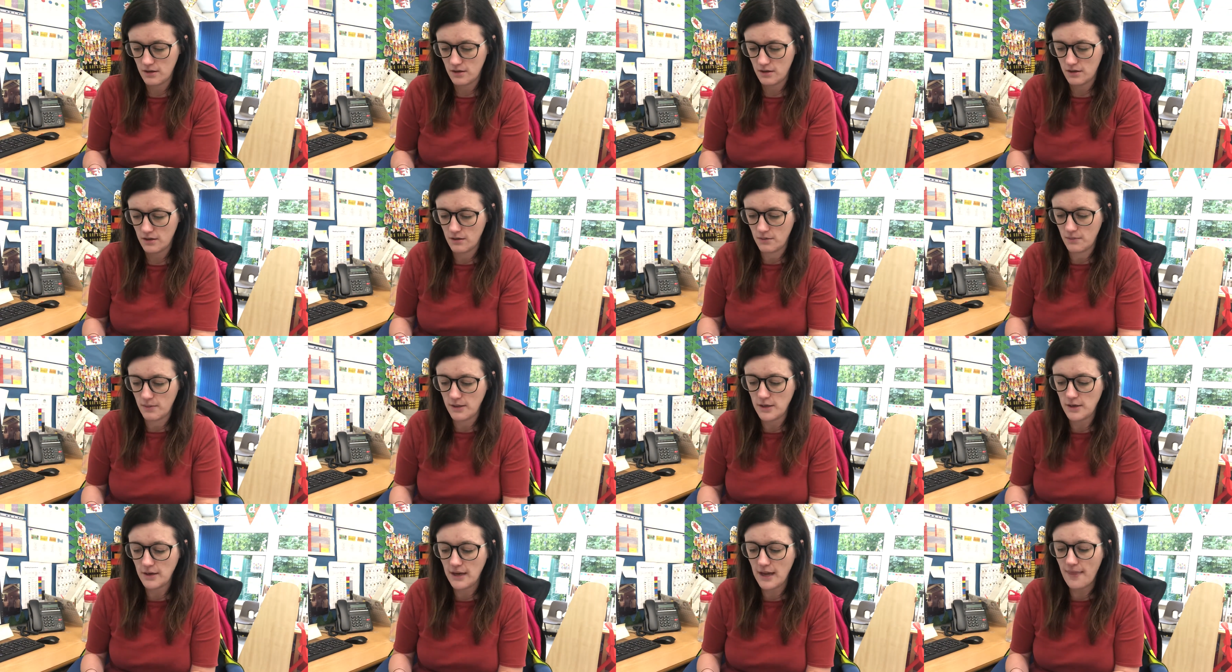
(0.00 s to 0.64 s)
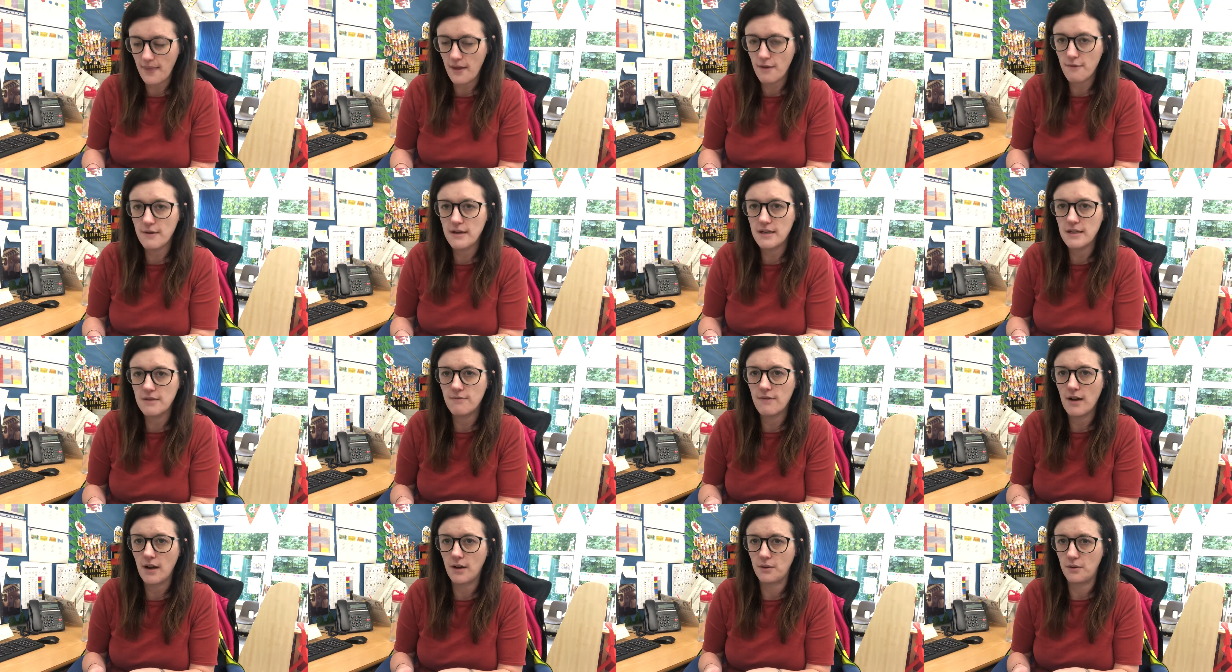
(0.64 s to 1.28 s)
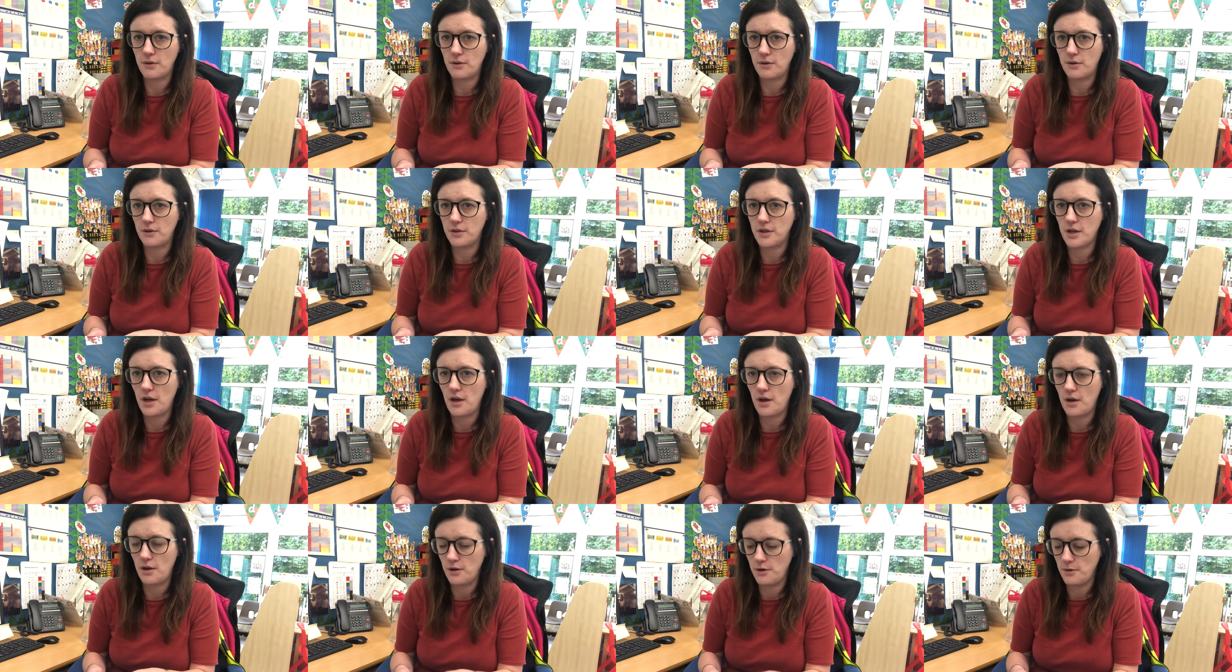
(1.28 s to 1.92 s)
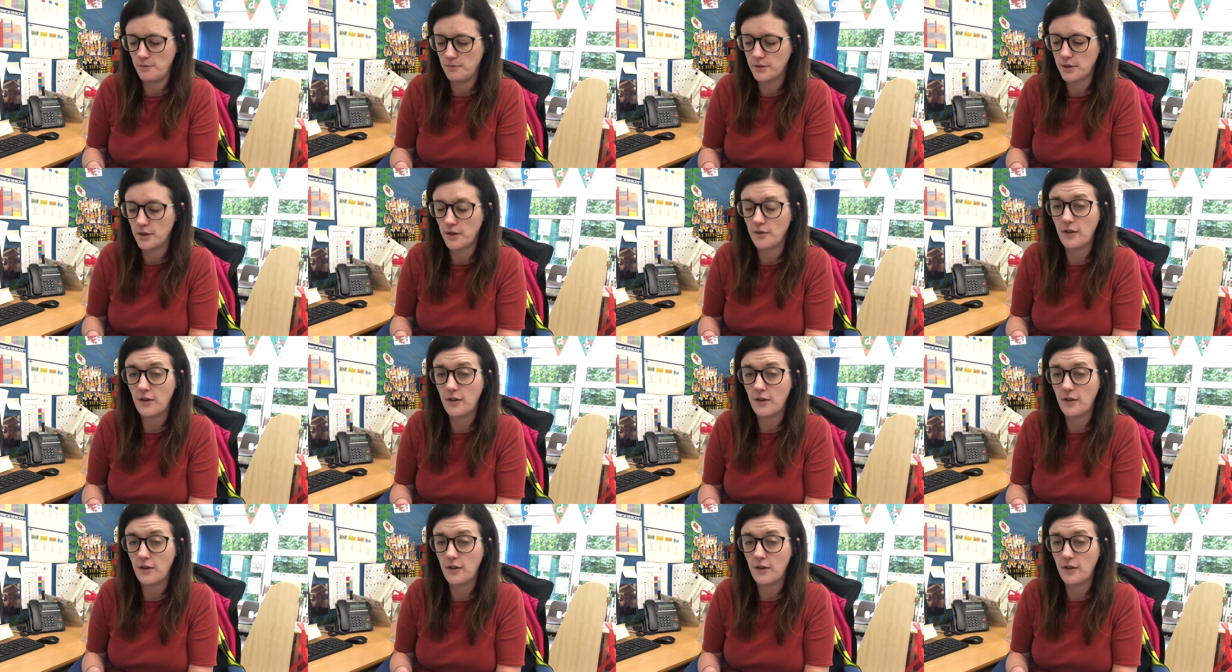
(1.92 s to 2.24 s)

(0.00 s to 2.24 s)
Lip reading: when you get their reading record at home, so if you